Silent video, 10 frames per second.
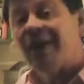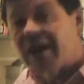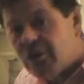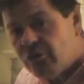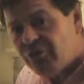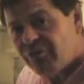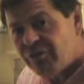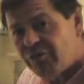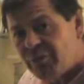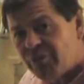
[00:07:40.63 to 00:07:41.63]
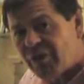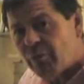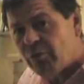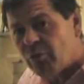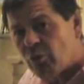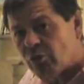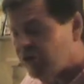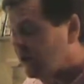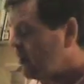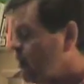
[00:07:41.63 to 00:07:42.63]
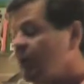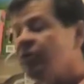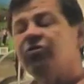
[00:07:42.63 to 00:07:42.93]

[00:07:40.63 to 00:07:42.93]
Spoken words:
dilute it 50% with water.